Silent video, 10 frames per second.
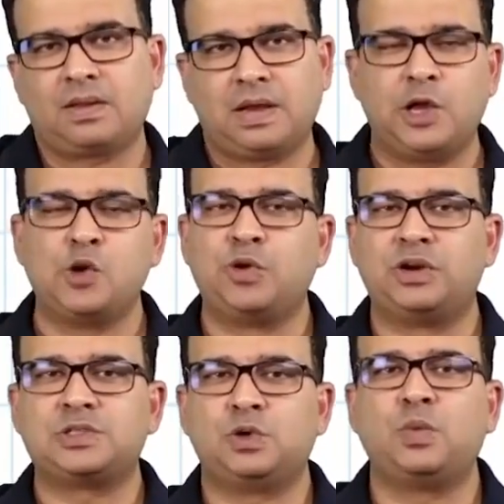I hope you
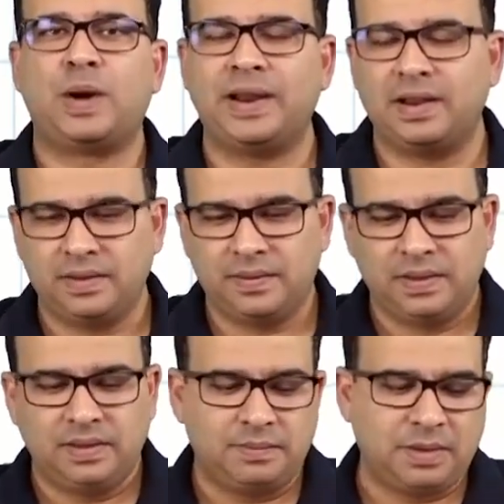understood why.
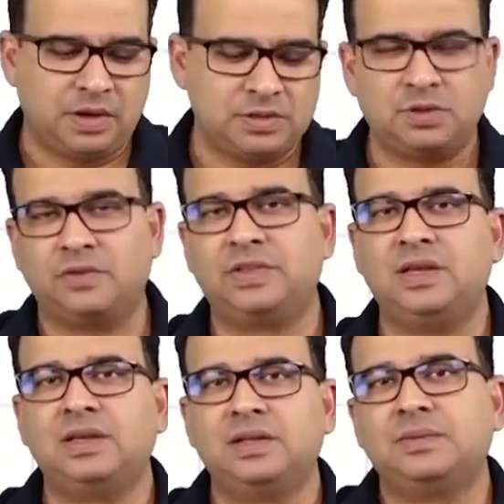Because of
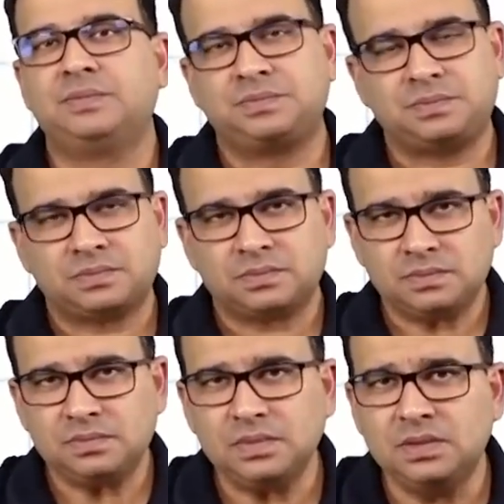
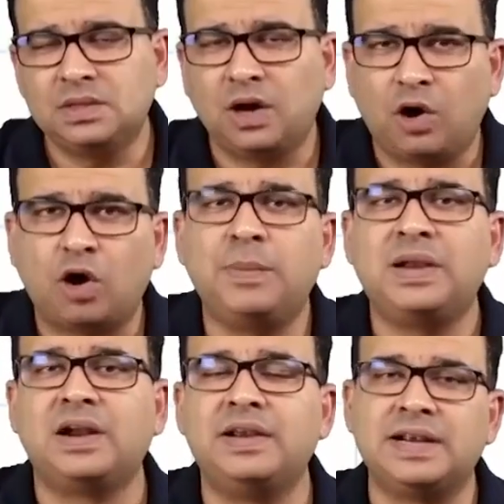the
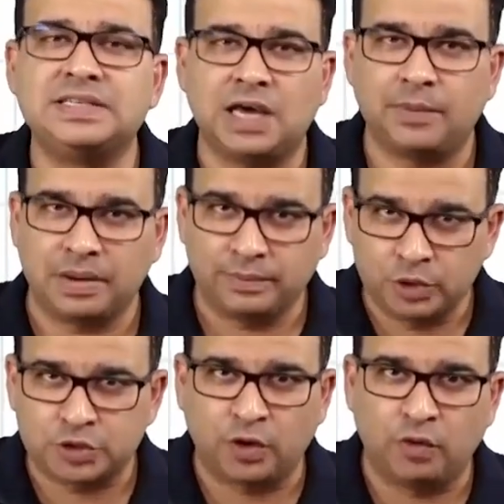orbit contents are being
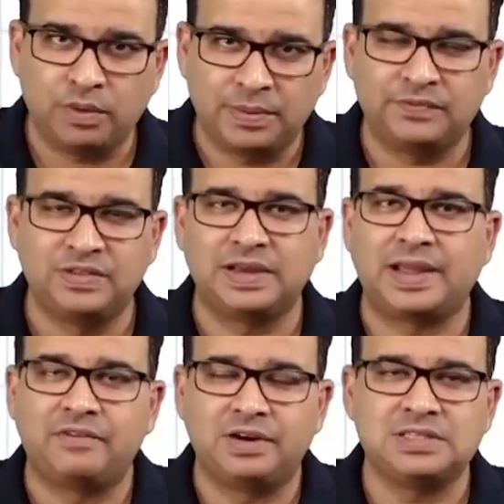pushed forward with the
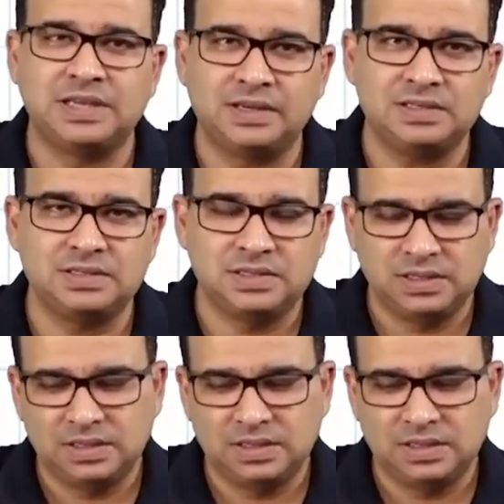cavernous sinus,